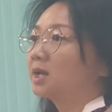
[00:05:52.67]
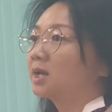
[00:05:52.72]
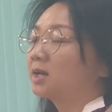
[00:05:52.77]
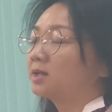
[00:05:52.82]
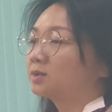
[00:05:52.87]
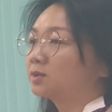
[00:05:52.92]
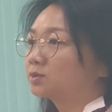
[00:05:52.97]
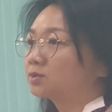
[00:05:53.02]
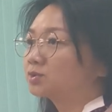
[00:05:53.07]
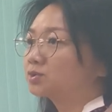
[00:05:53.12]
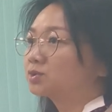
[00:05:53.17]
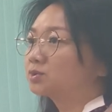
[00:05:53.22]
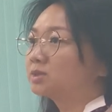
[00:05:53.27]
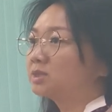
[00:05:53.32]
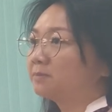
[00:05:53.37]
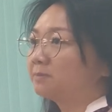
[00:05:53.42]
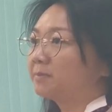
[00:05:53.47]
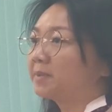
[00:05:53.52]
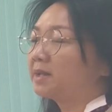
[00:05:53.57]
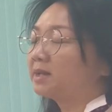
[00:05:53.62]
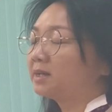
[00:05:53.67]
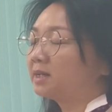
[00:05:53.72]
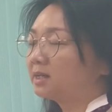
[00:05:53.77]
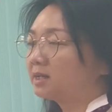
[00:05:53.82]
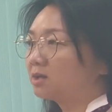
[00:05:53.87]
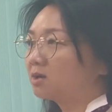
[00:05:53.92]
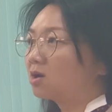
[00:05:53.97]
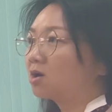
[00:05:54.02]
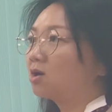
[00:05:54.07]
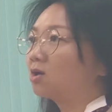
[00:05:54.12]
and also depending
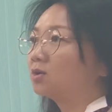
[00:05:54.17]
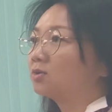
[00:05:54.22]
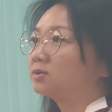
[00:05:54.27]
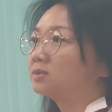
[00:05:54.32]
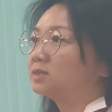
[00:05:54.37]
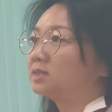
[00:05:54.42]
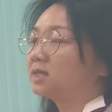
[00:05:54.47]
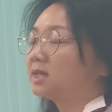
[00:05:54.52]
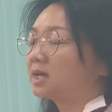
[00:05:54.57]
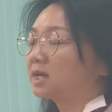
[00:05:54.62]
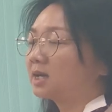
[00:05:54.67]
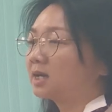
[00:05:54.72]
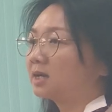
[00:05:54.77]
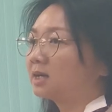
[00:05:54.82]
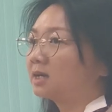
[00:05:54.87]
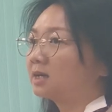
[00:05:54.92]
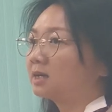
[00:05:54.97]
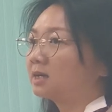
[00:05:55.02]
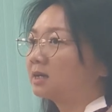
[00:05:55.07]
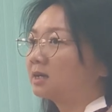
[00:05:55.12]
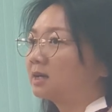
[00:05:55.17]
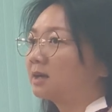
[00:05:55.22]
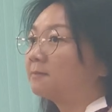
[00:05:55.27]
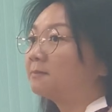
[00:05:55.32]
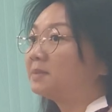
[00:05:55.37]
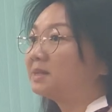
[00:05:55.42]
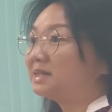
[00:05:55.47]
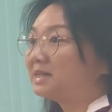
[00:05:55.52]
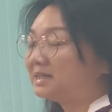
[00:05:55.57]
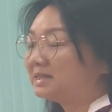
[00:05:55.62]
on their
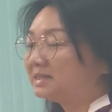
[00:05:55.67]
ability